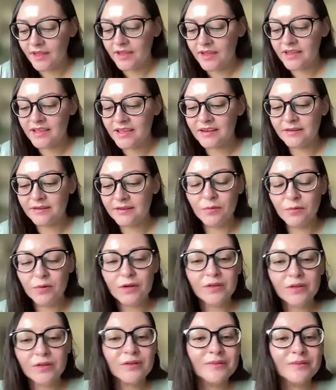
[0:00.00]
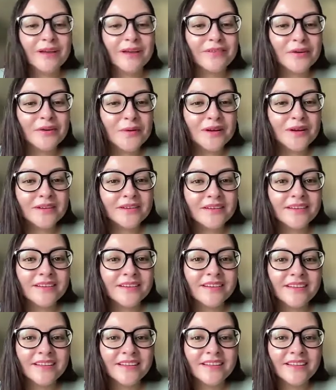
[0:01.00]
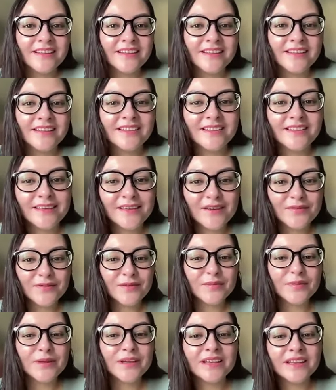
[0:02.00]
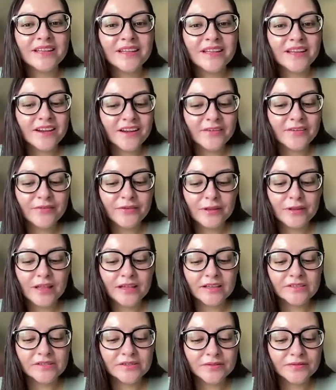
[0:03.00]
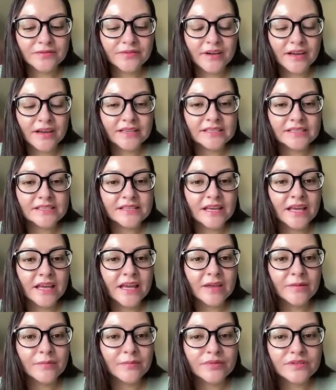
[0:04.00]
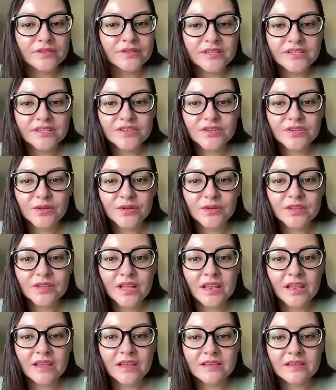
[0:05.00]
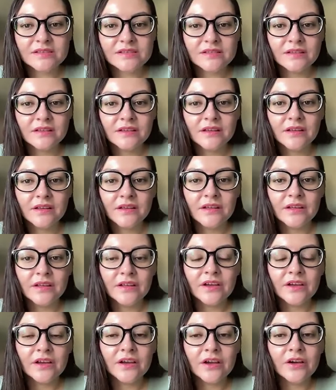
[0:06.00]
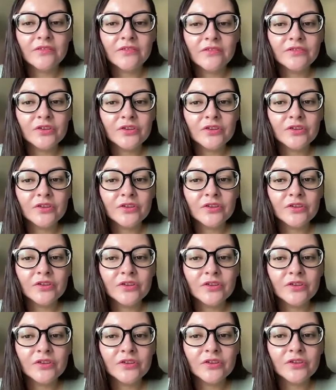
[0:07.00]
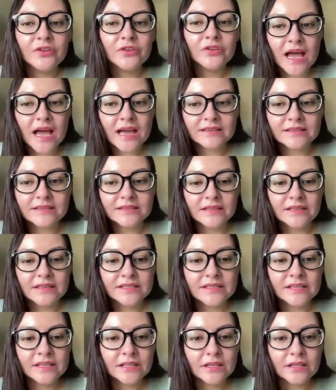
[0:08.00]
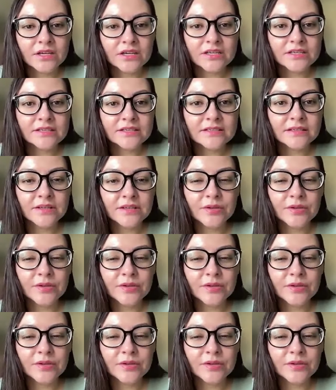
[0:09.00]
again, welcome everyone. Thank you for being here. If you like to find a position that is comfortable, that is relaxed, that is alert,